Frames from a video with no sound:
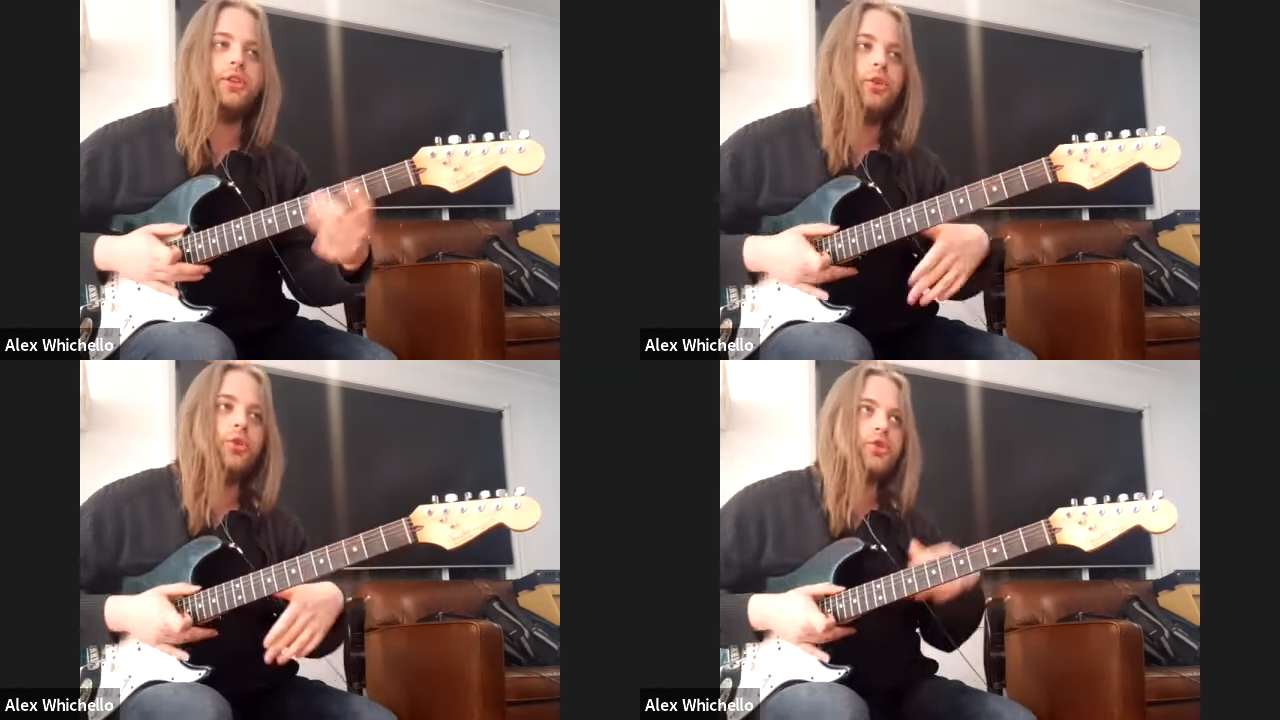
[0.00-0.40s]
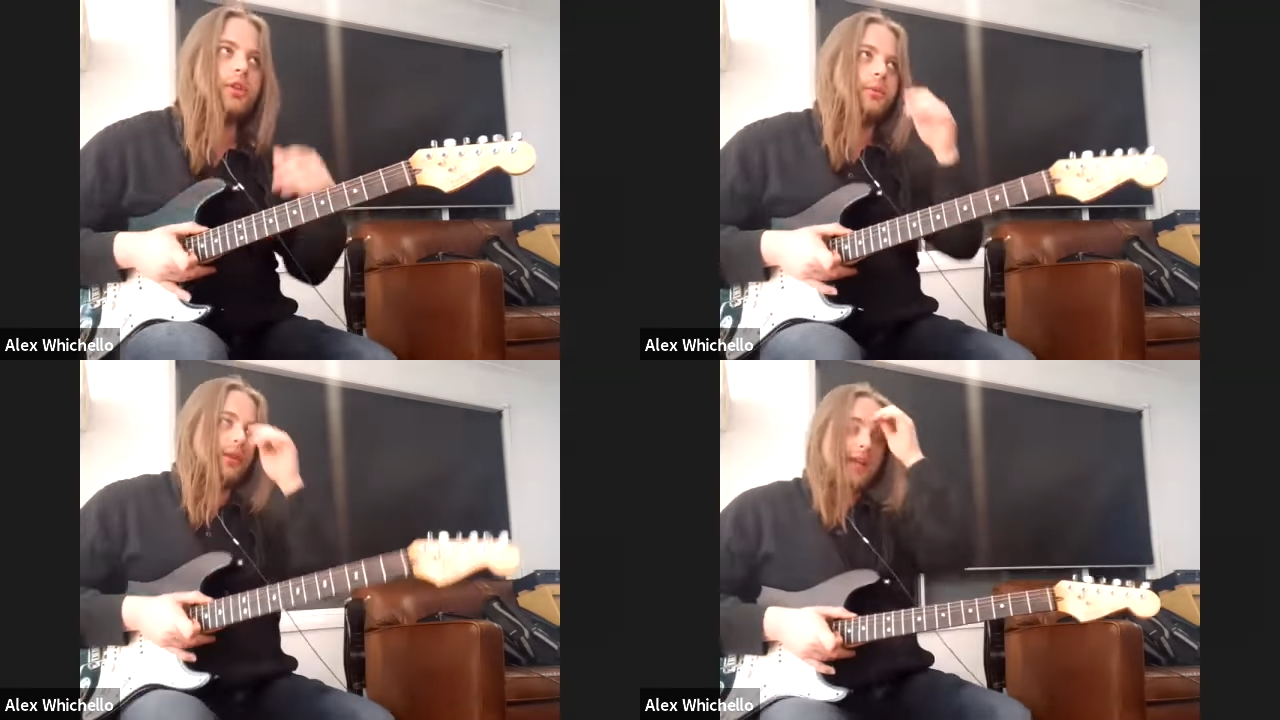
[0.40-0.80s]

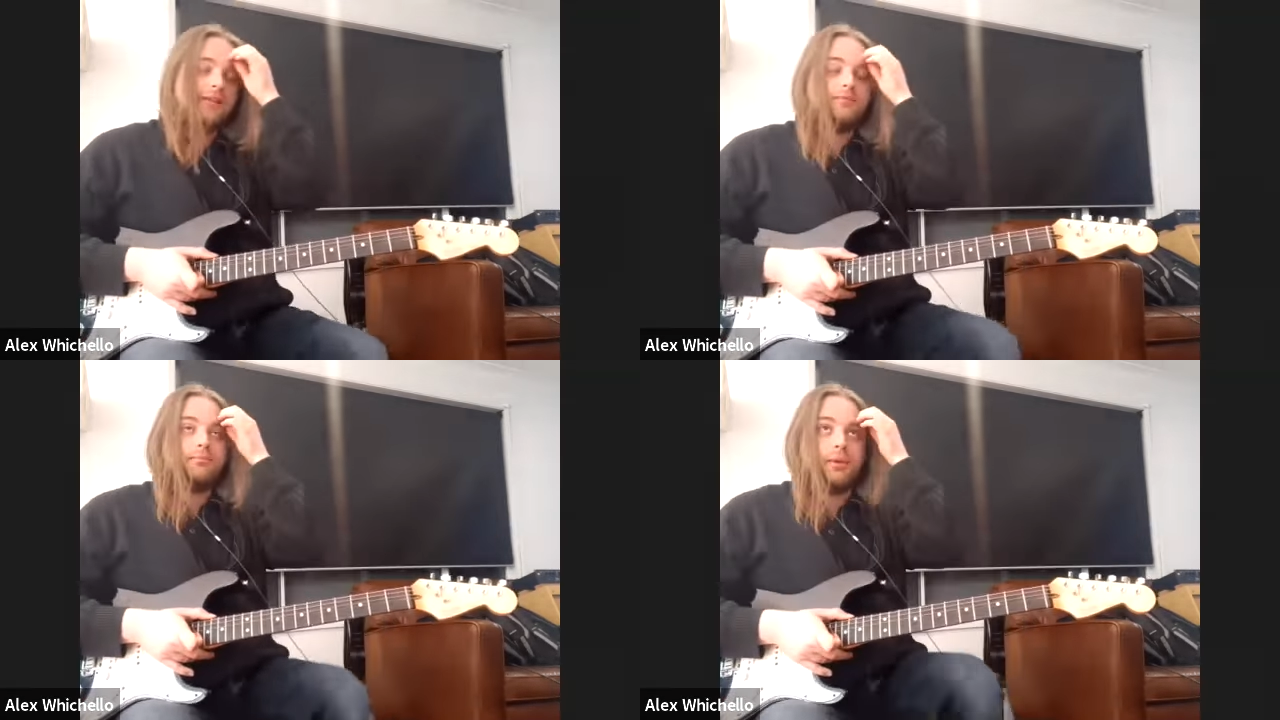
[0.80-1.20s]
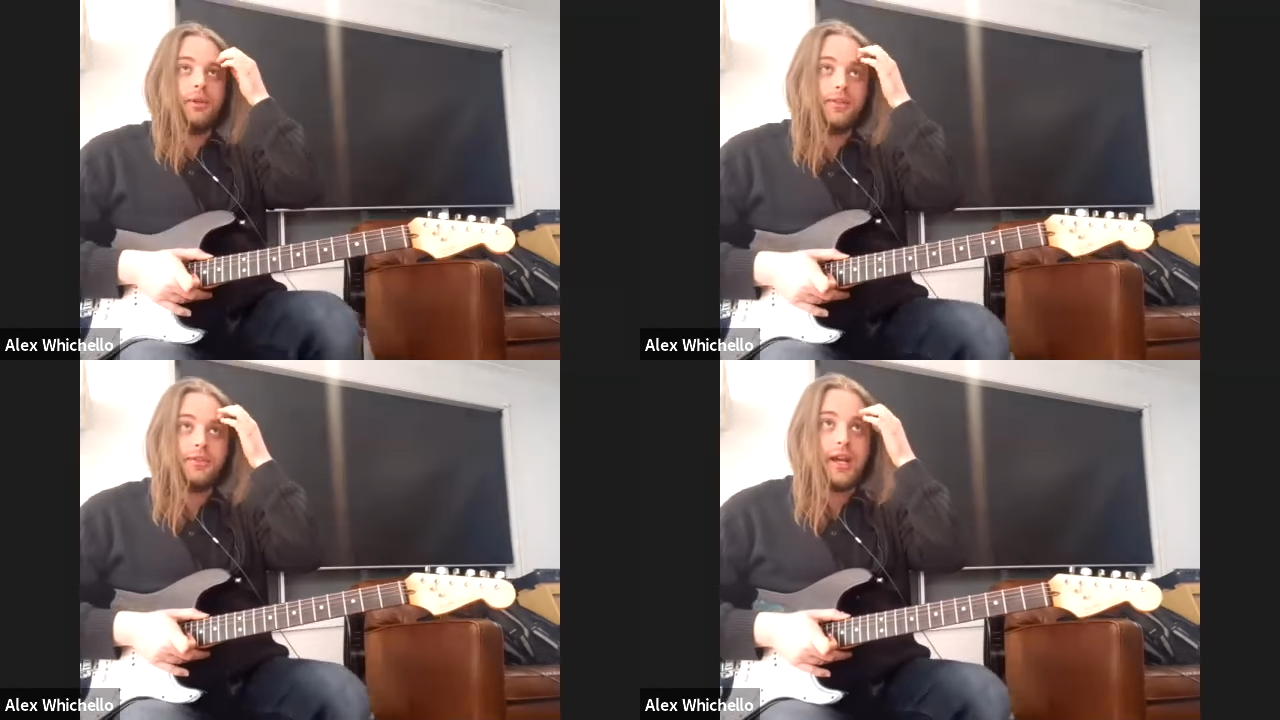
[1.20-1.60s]
Usually we then, because
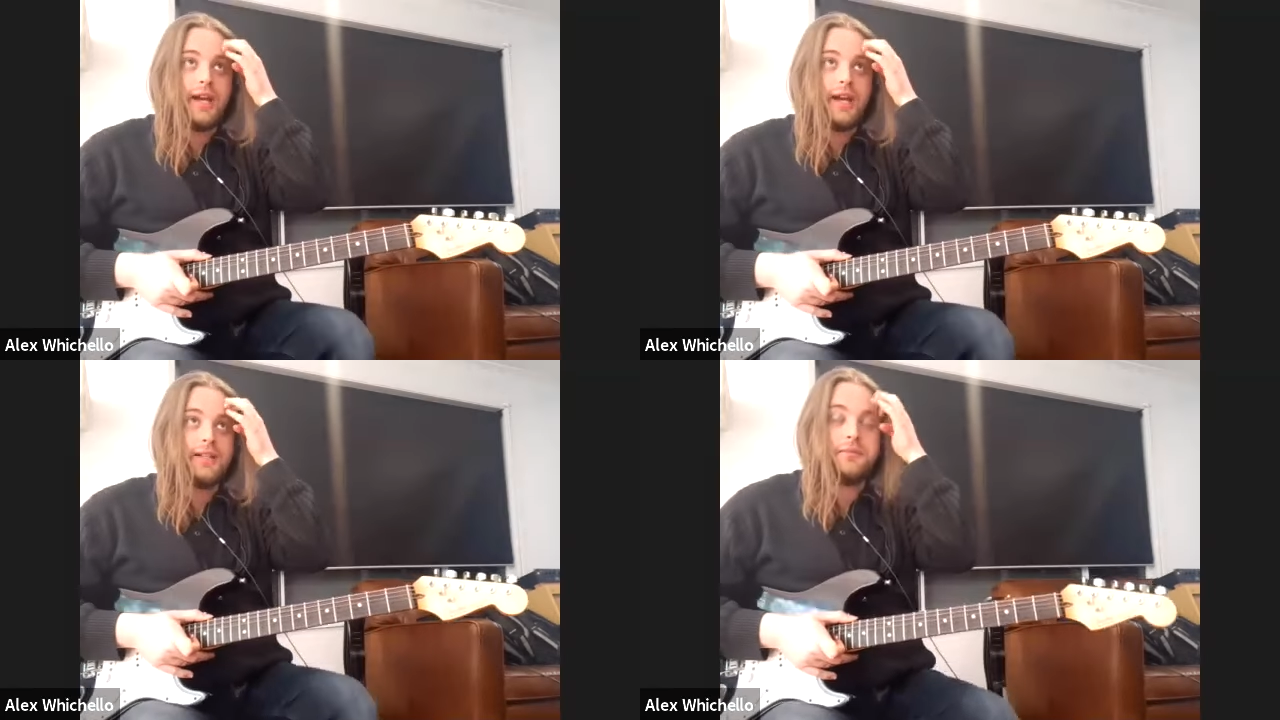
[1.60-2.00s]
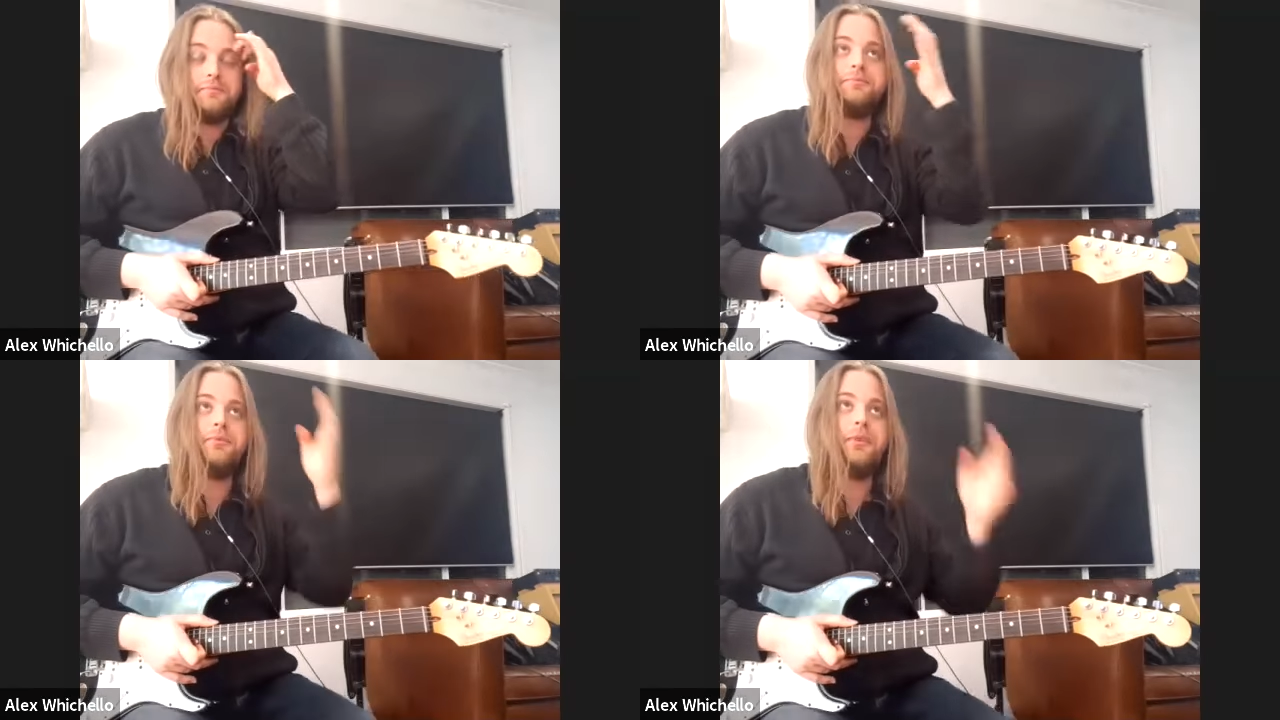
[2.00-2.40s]
it's jazz,
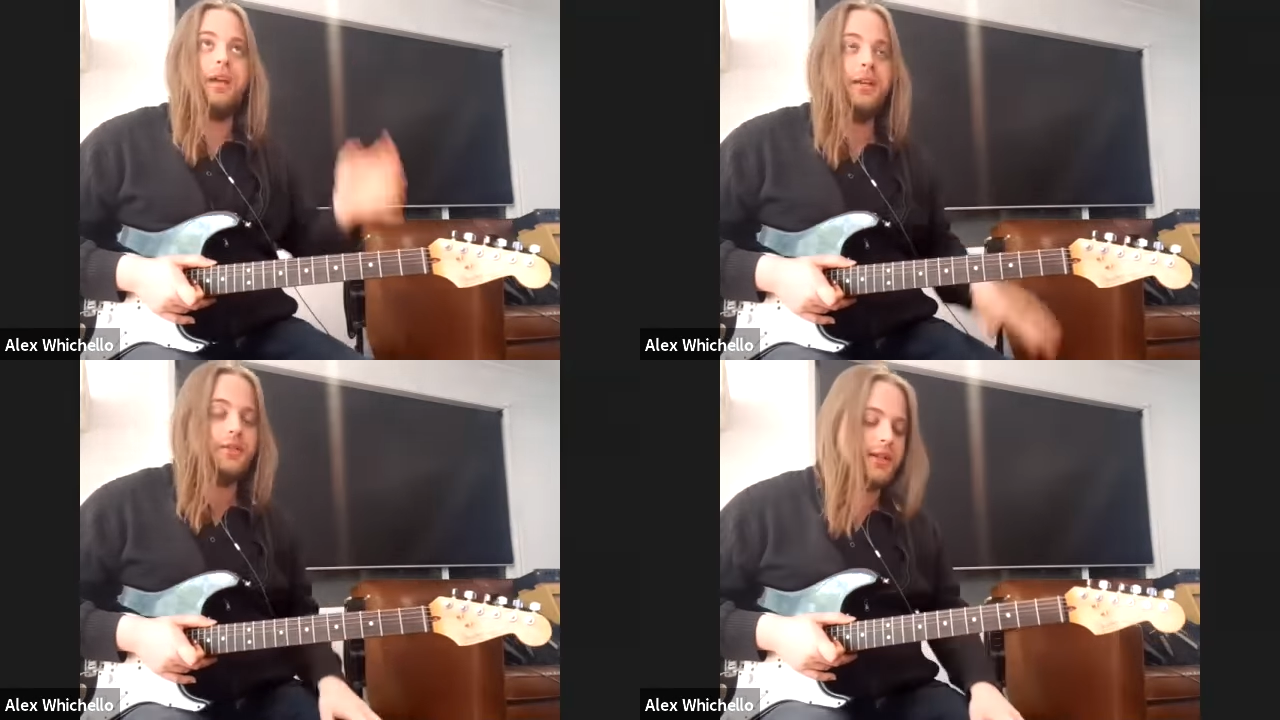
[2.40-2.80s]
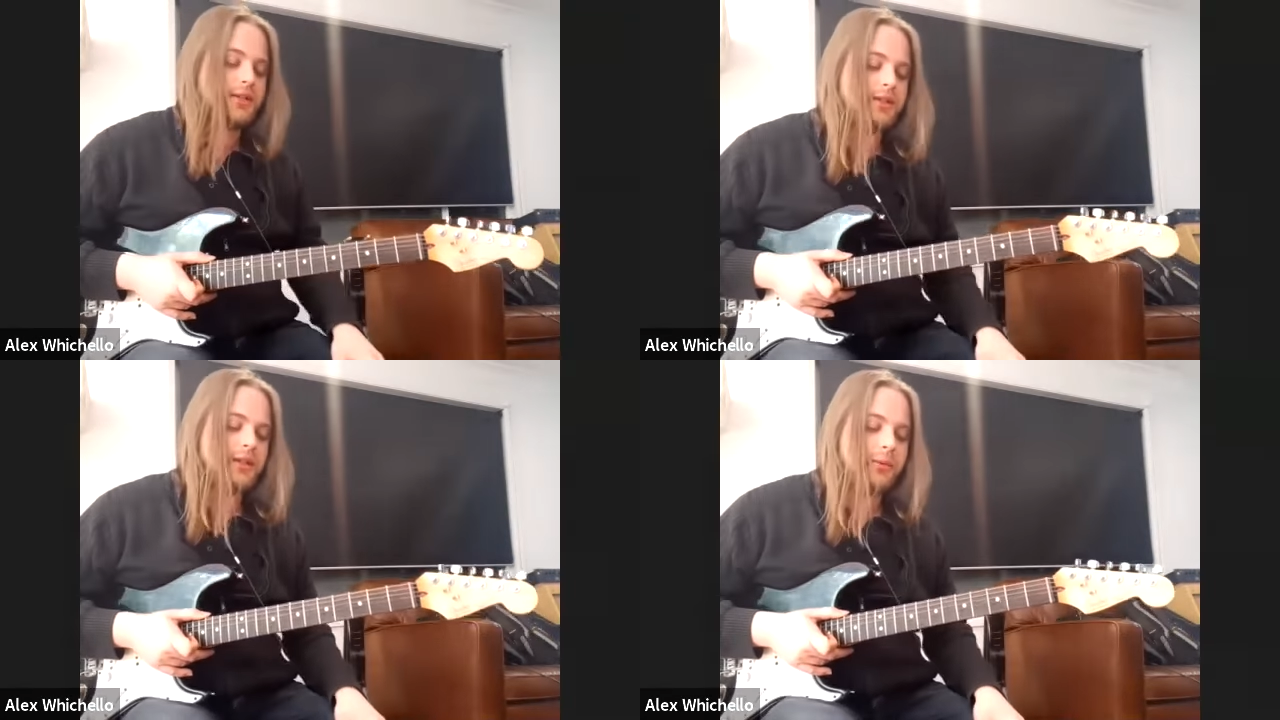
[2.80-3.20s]
as
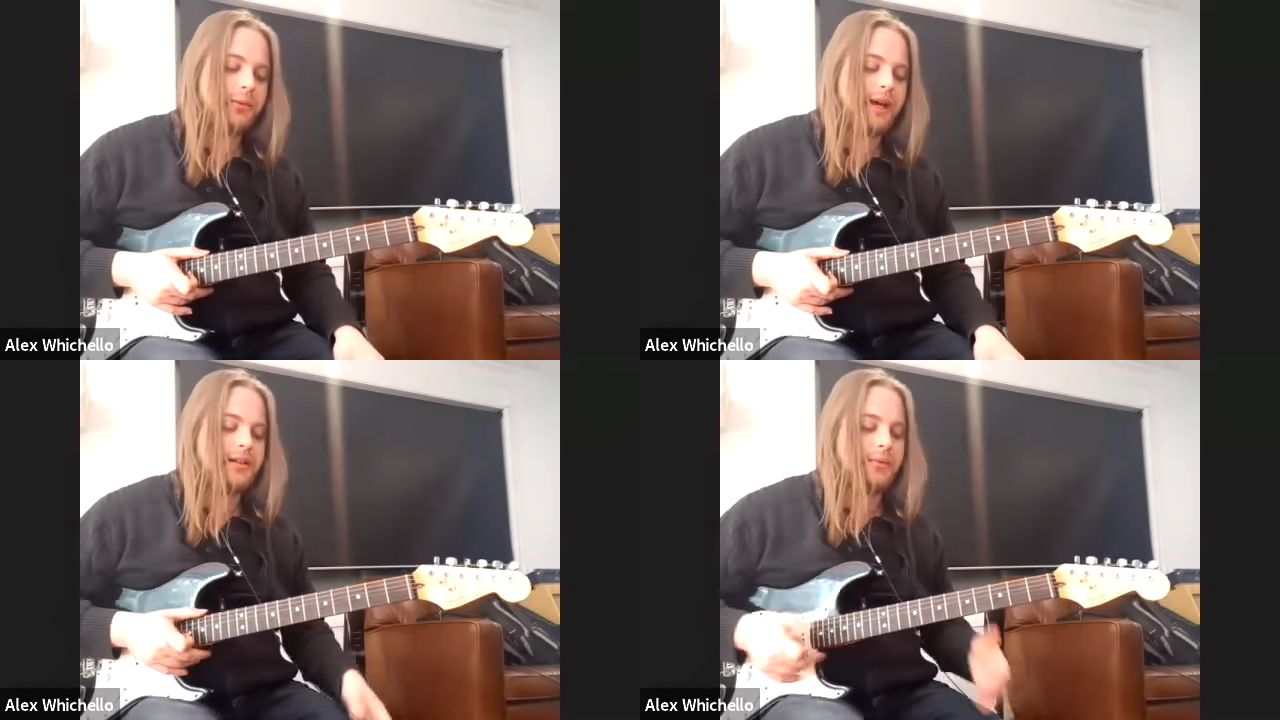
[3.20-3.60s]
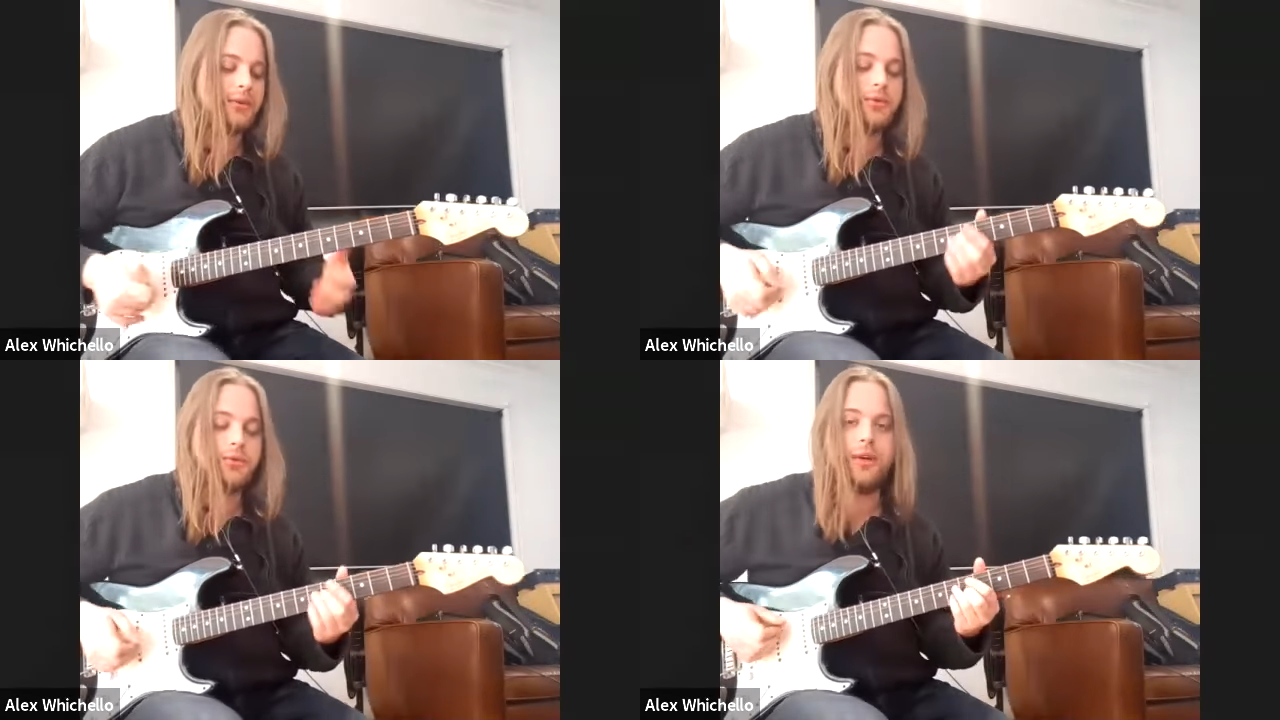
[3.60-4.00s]
jazz I did, we might end up
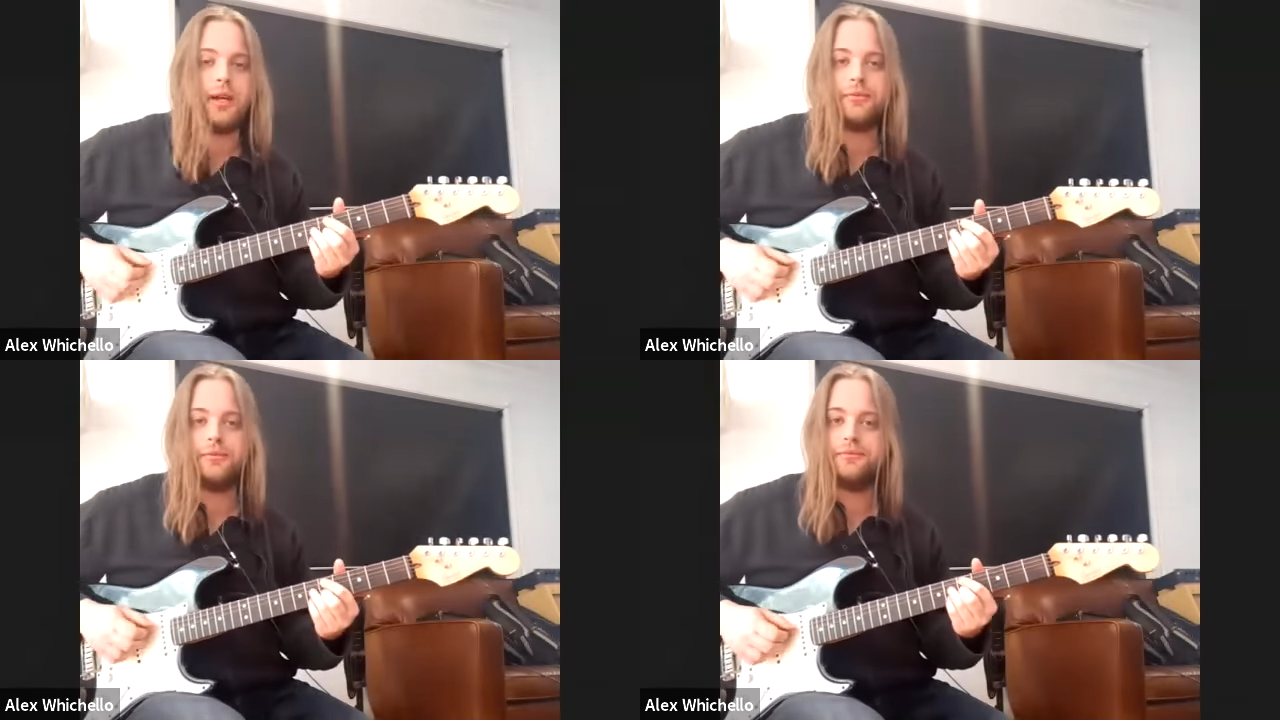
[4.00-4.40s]
with a 2/5.